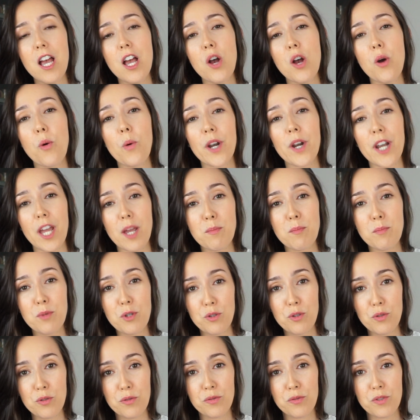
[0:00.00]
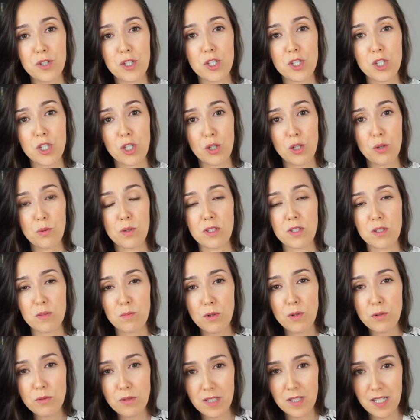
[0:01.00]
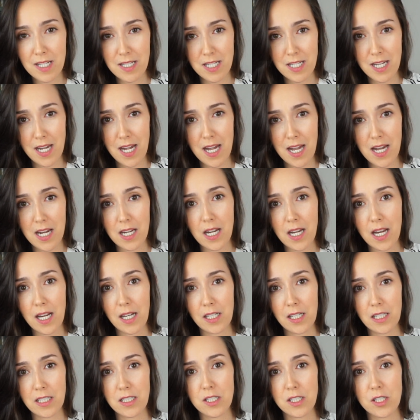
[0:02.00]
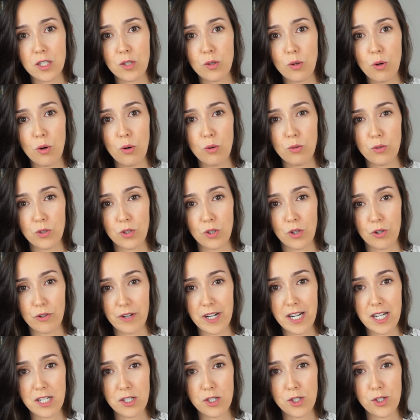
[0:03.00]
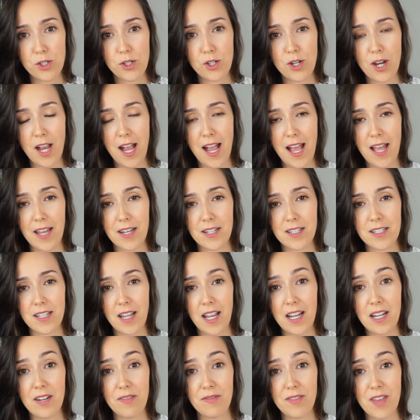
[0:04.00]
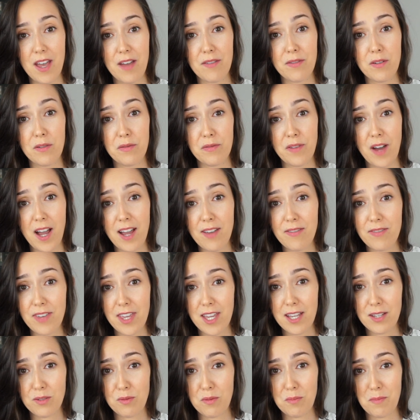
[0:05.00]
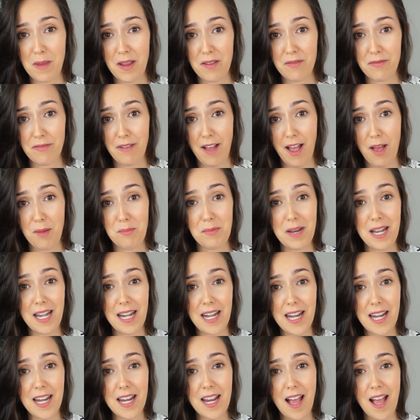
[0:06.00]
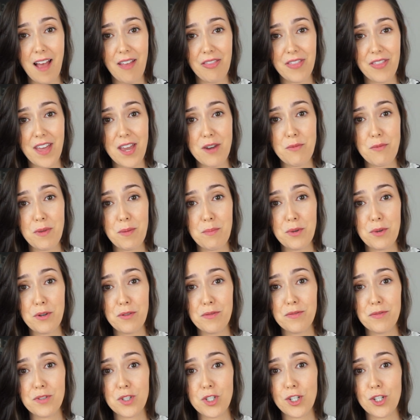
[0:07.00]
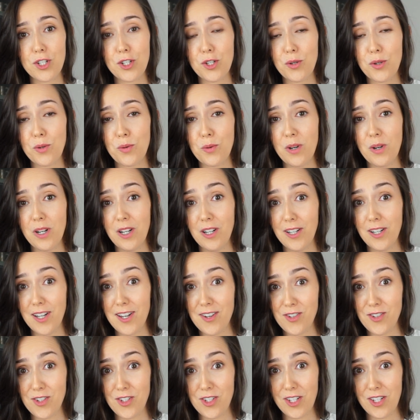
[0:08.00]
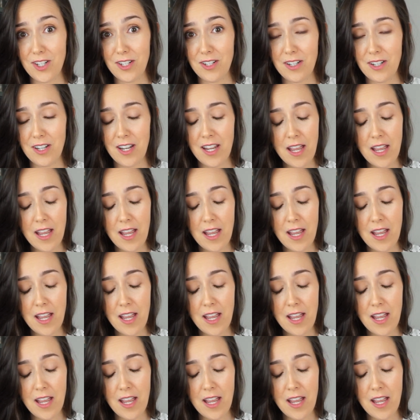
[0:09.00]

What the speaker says: When I moved to a small city in England called Norwich, and I lived there for 5 years with my family, and then we moved to London.